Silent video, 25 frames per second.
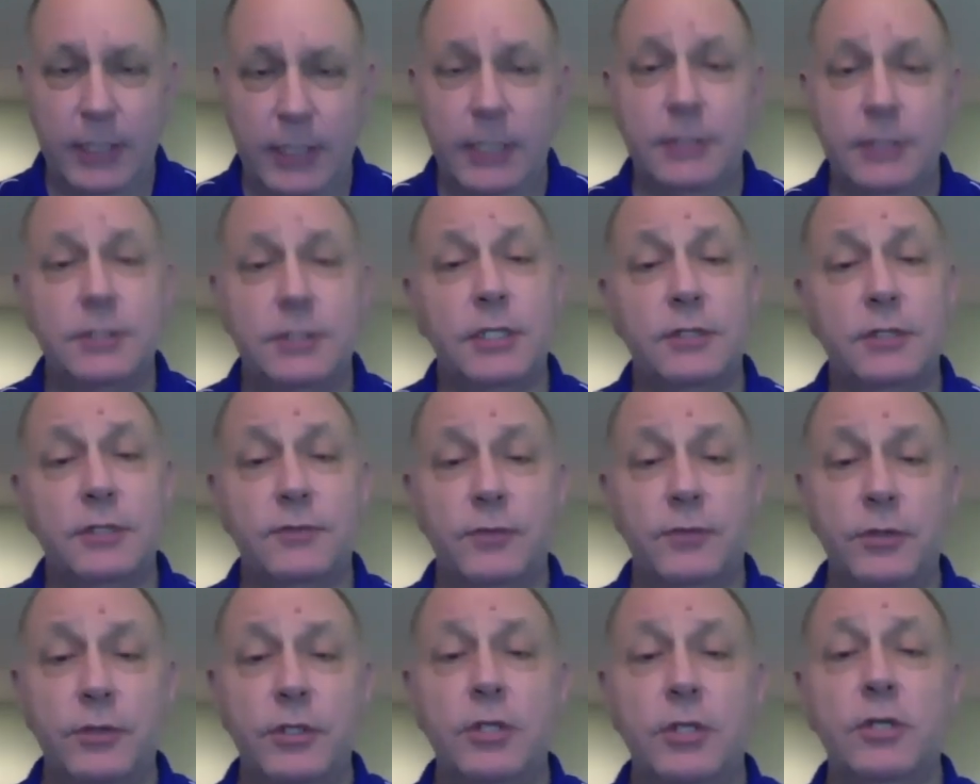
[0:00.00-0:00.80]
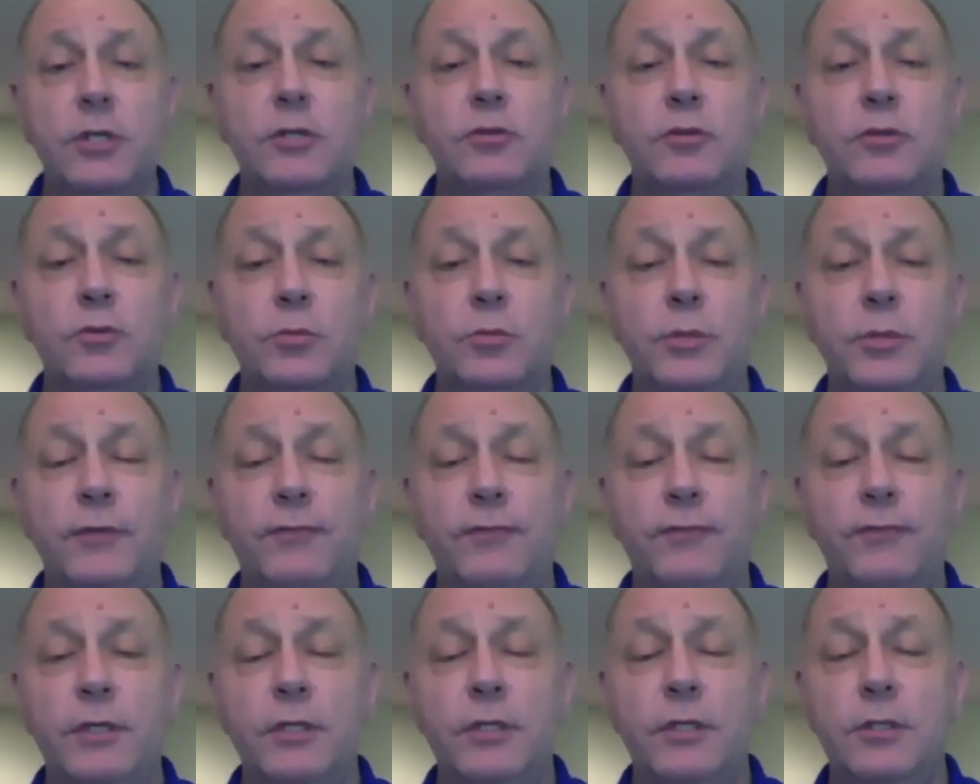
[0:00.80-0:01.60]
It says, "For the earth will be
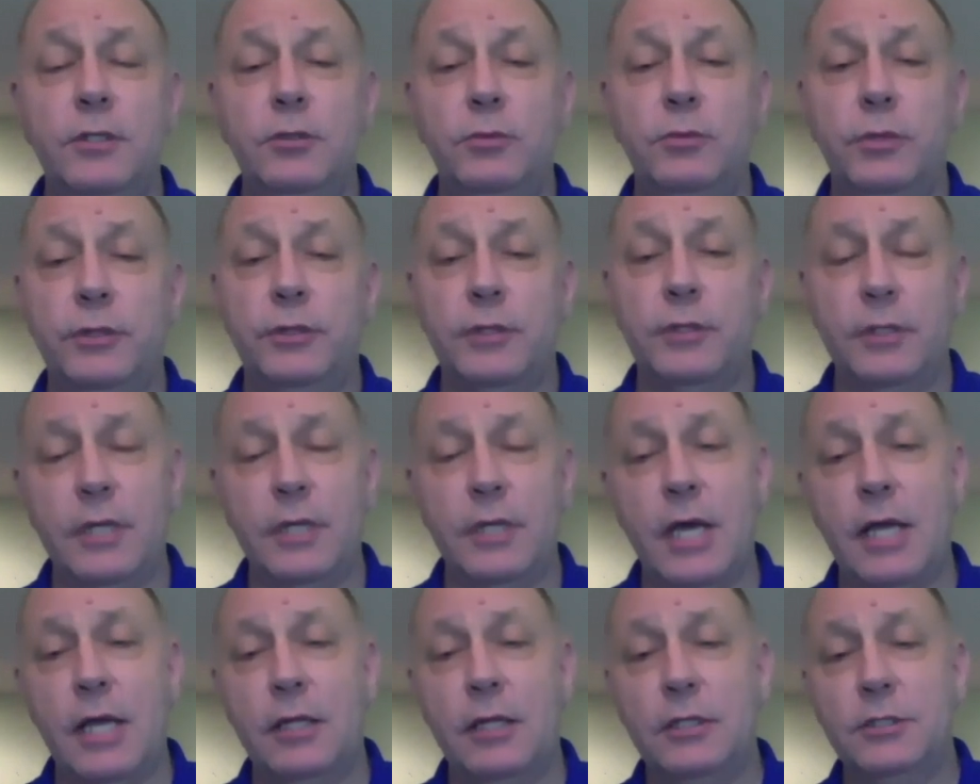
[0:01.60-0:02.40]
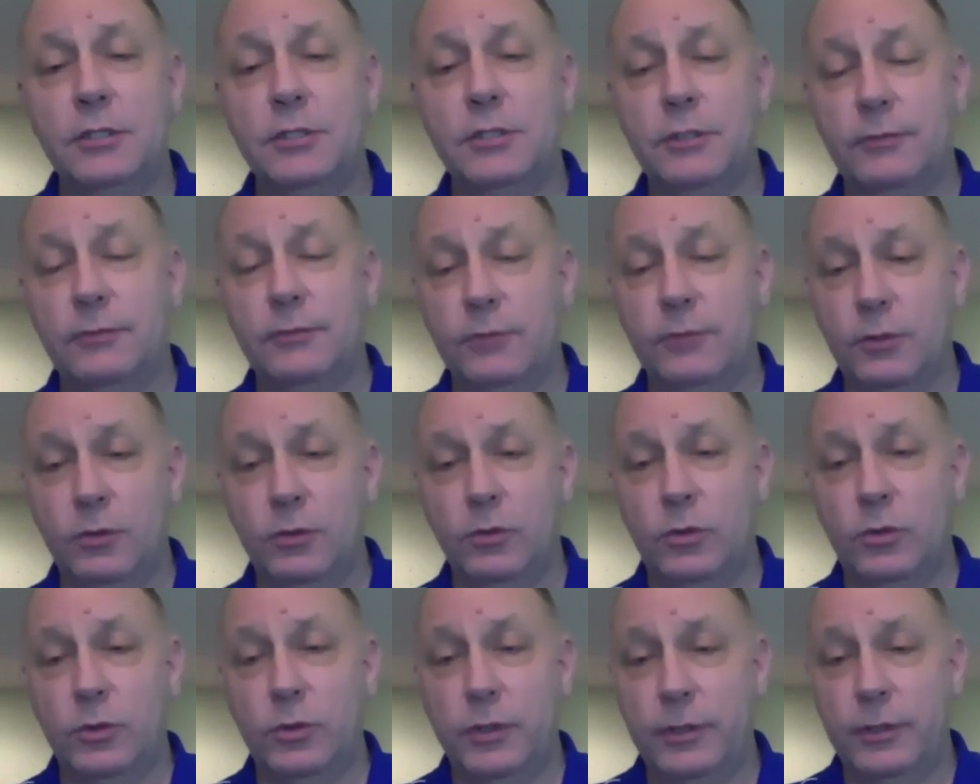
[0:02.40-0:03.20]
filled with the knowledge of the
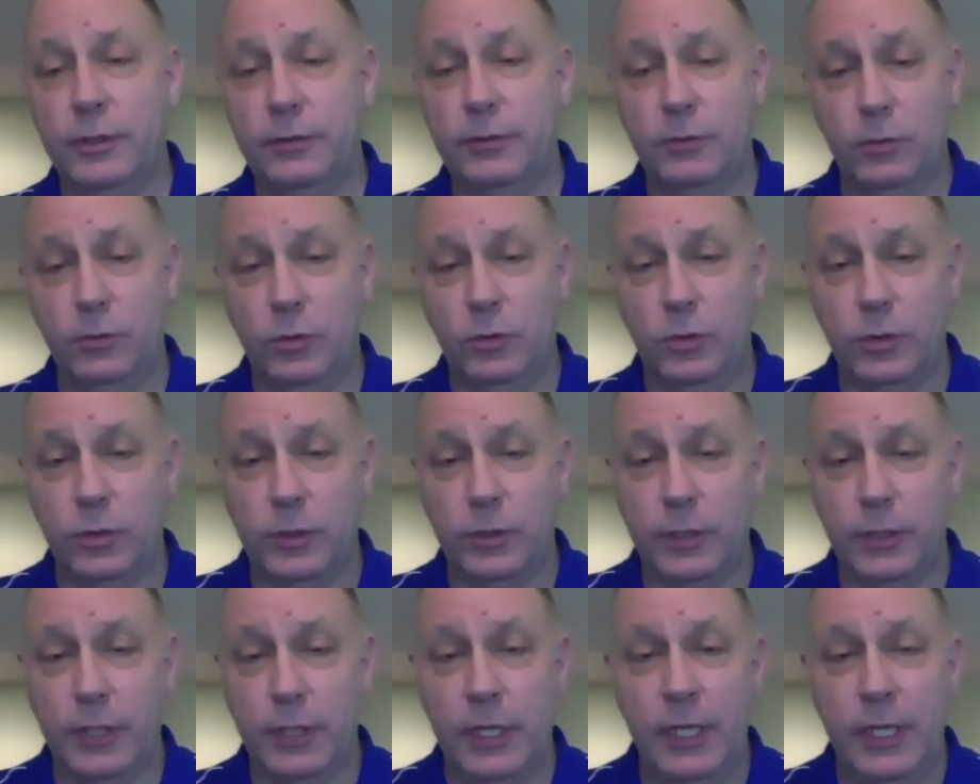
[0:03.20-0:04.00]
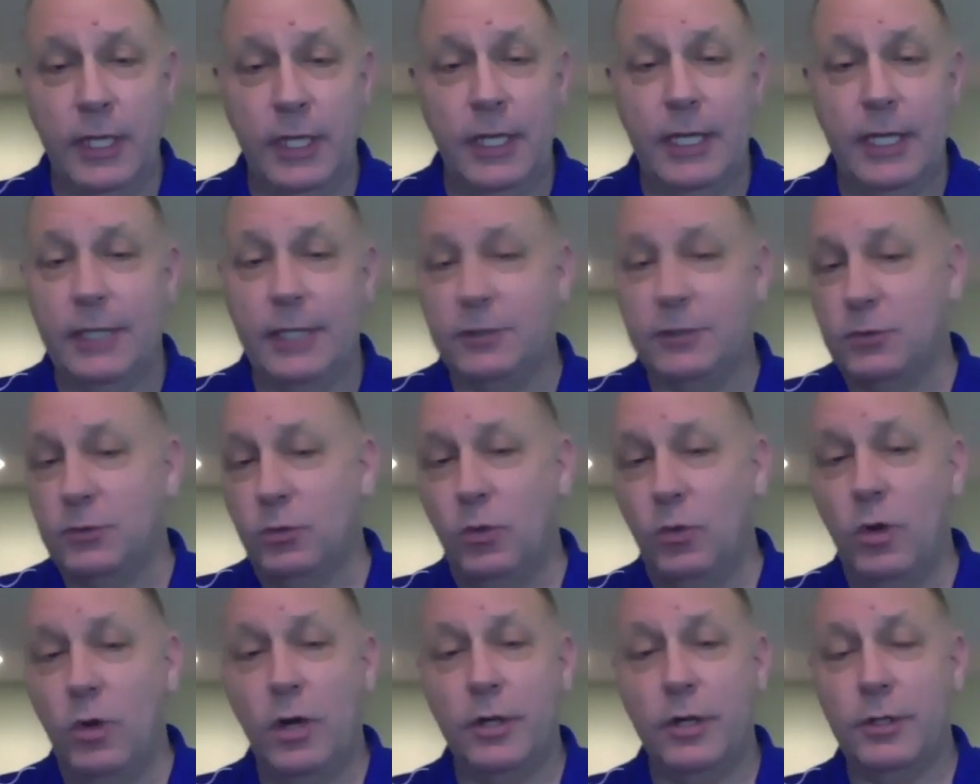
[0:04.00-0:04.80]
glory of the Lord, as the
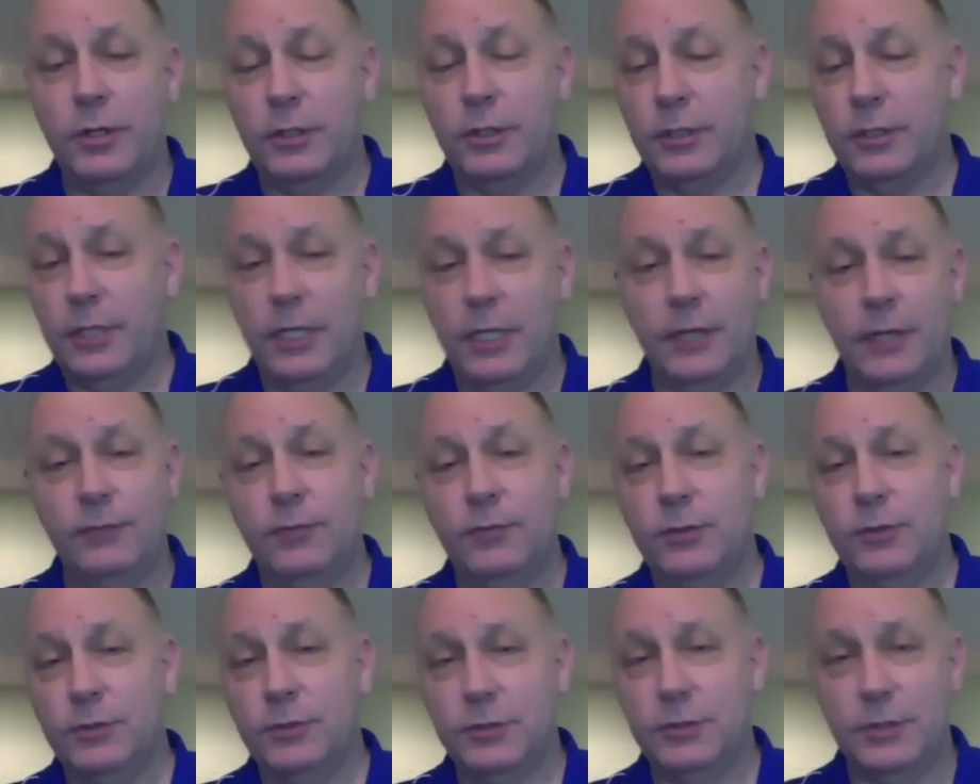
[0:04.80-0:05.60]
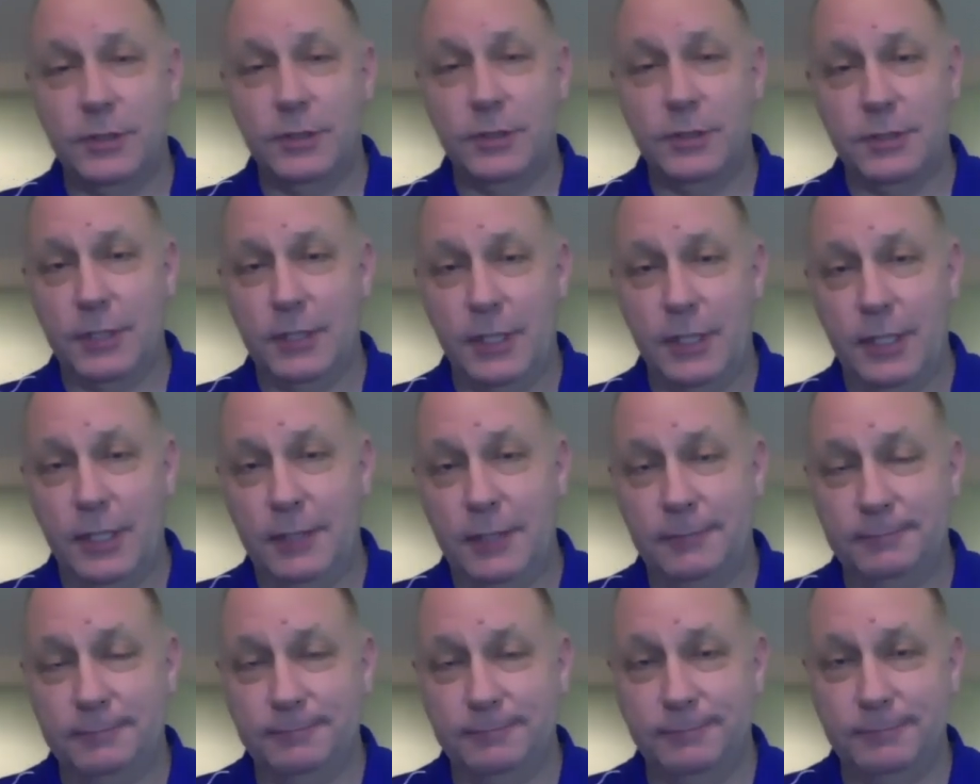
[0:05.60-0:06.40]
water covers the sea."
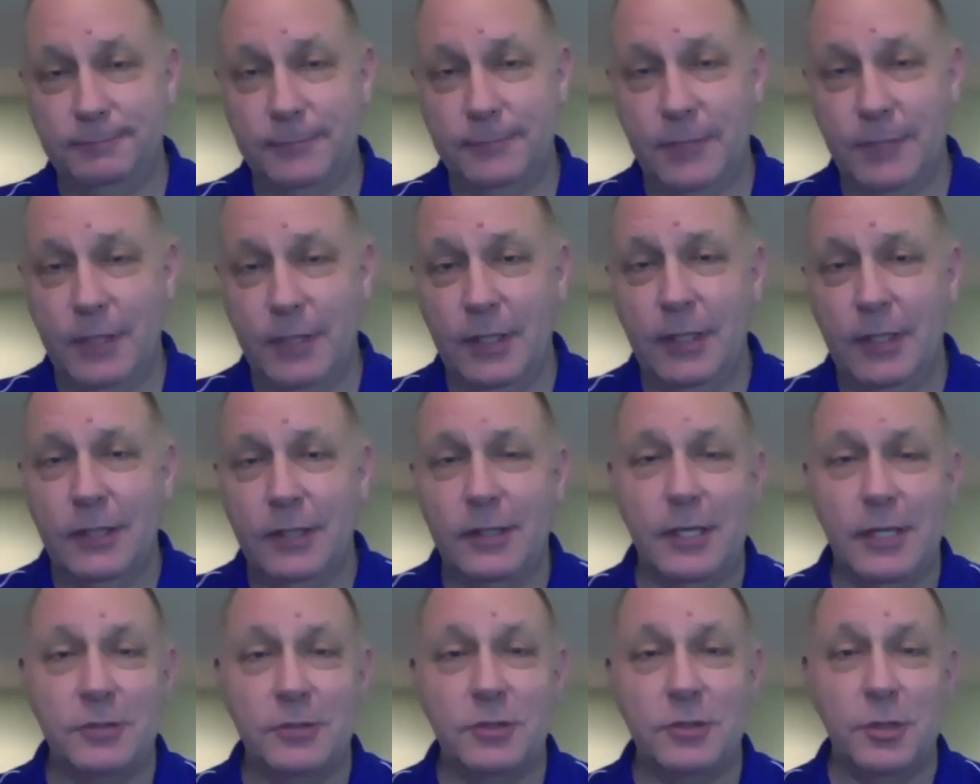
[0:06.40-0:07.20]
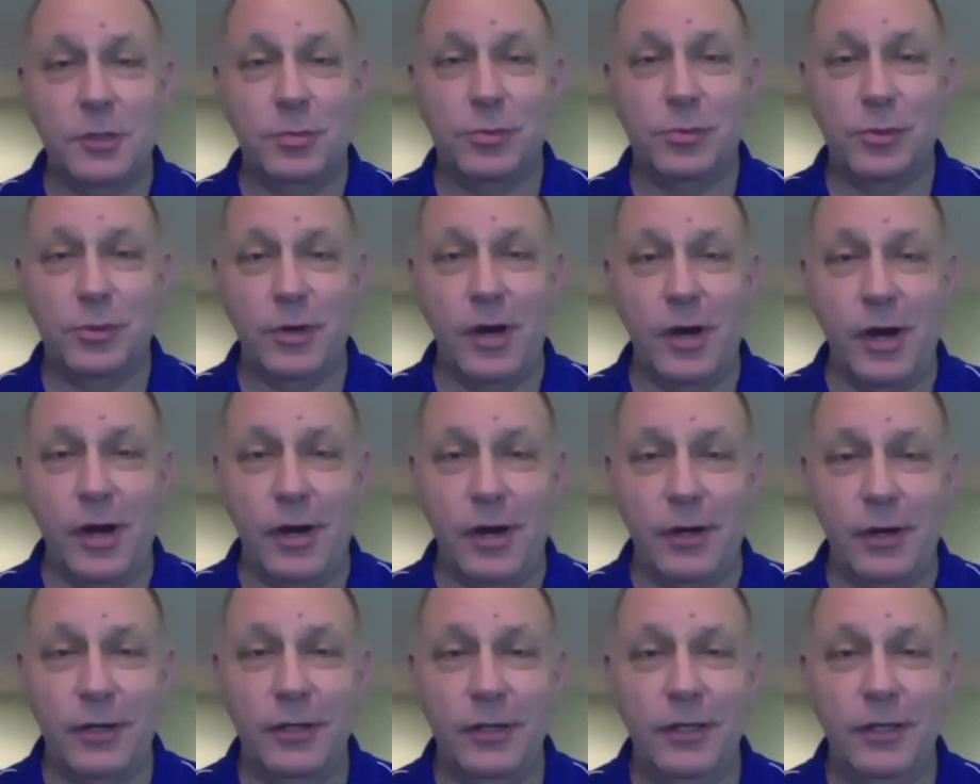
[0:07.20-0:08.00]
That's our prayer,